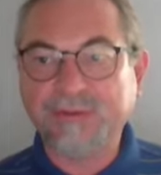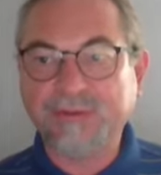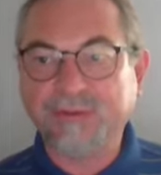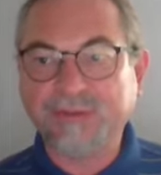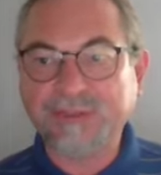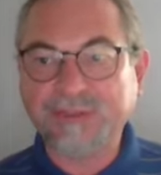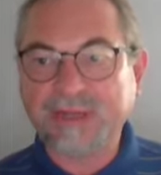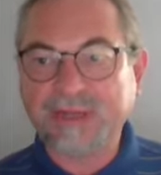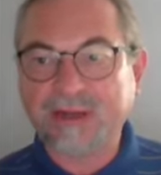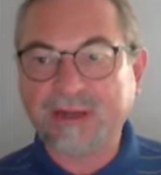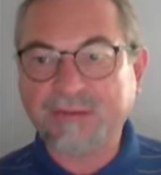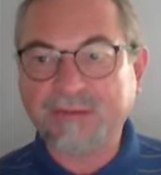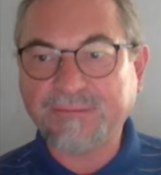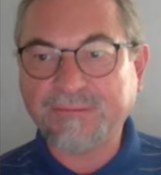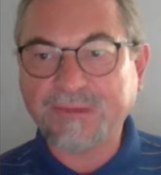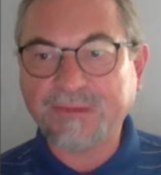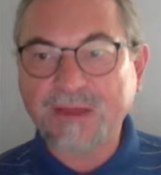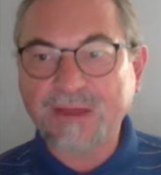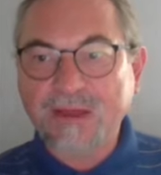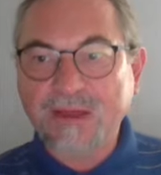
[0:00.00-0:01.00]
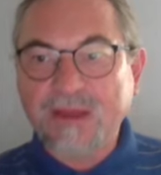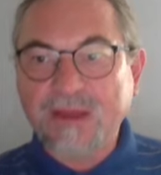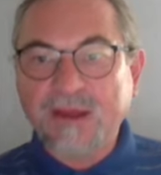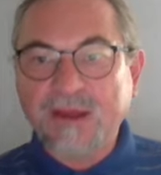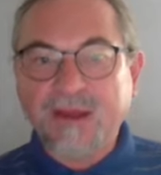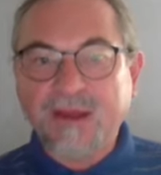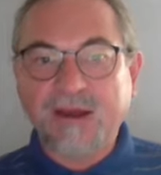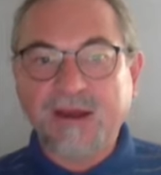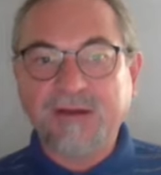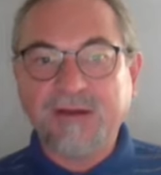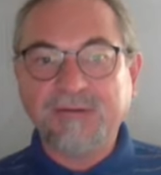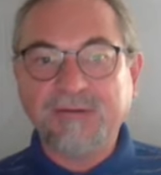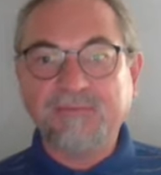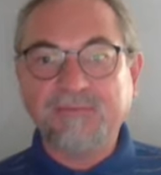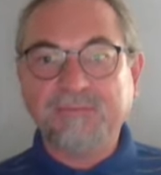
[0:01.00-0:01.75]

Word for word: yourself uh,